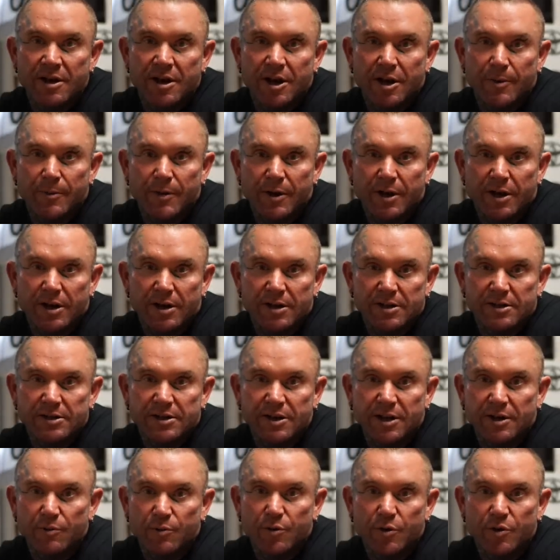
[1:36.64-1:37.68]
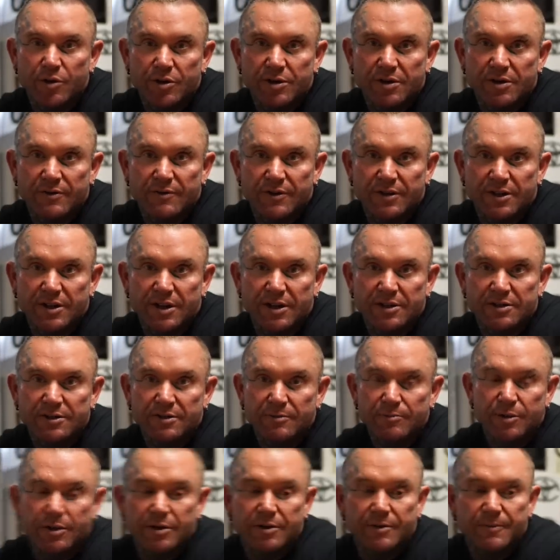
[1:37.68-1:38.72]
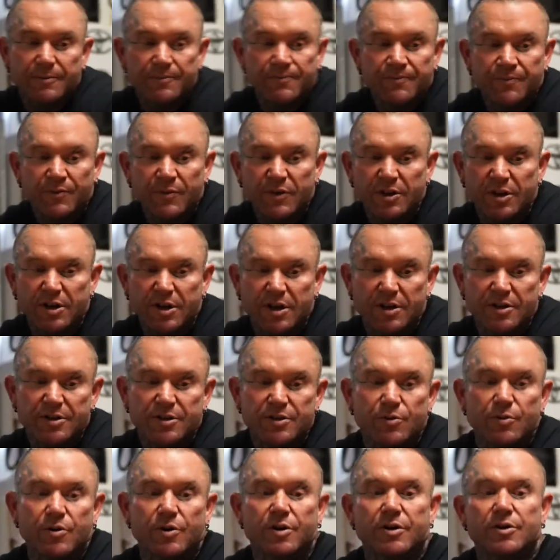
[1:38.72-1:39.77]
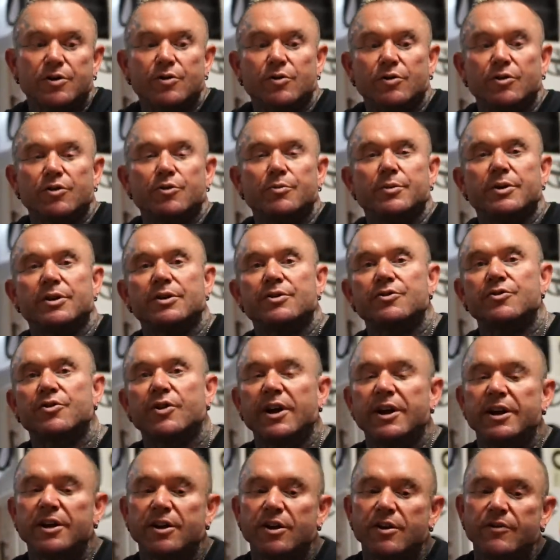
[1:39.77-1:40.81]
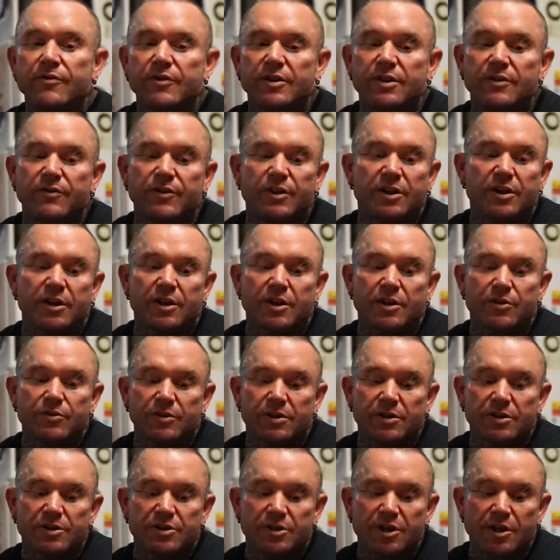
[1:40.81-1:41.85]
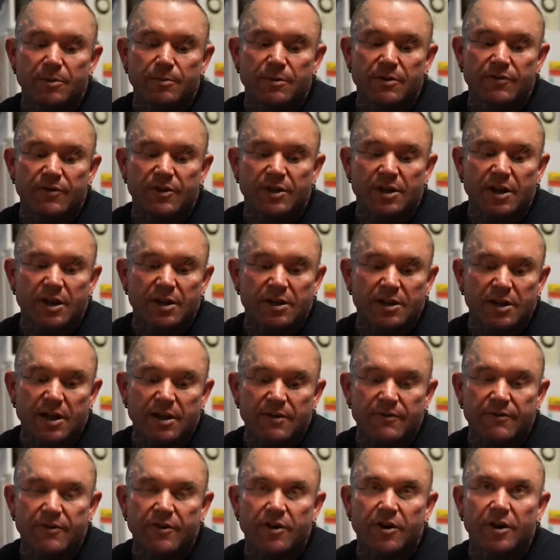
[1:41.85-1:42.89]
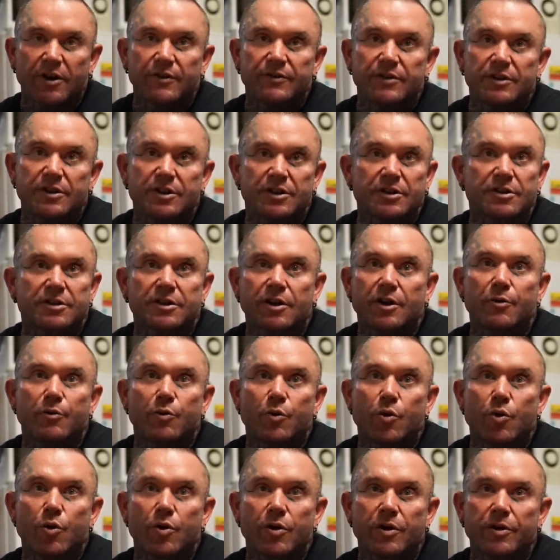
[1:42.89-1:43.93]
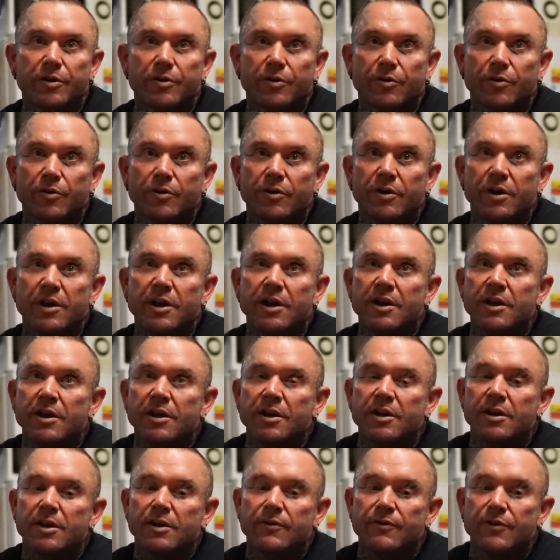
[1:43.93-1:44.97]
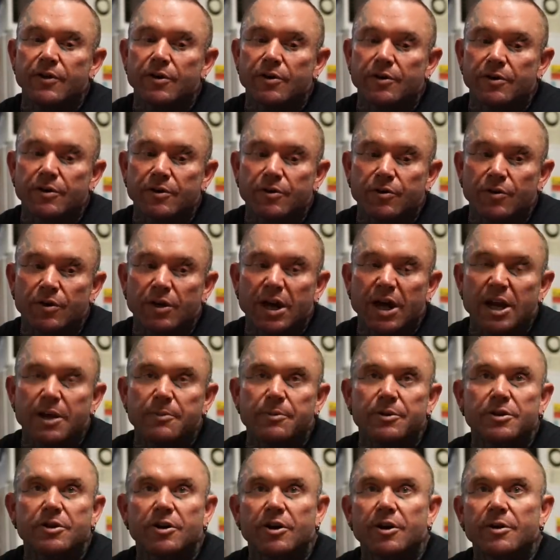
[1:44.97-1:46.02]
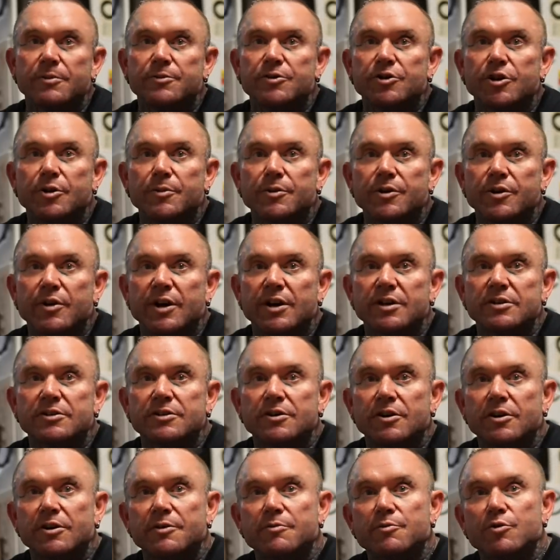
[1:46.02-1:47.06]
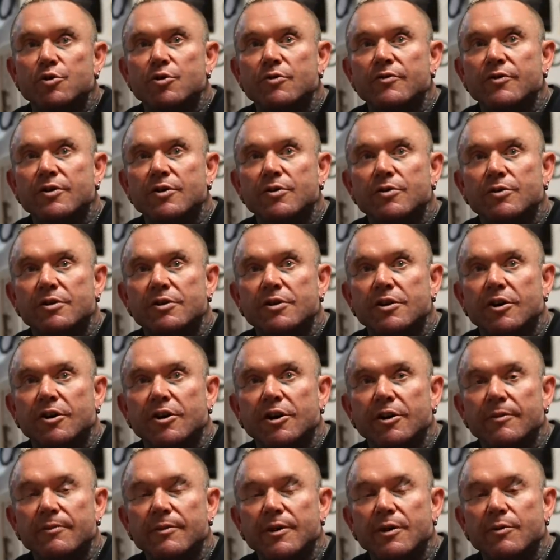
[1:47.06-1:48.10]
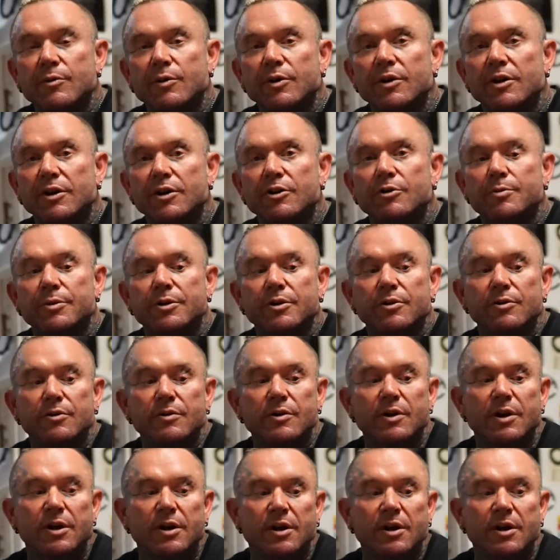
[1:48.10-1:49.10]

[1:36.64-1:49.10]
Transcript: I'm not going to say it works if it doesn't, but you know, you still got to do a little bit of training, even if you didn't go to the gym. If you take the A5s and just go walking, or if you got a good labour type job and you're outside moving all the time, they will help you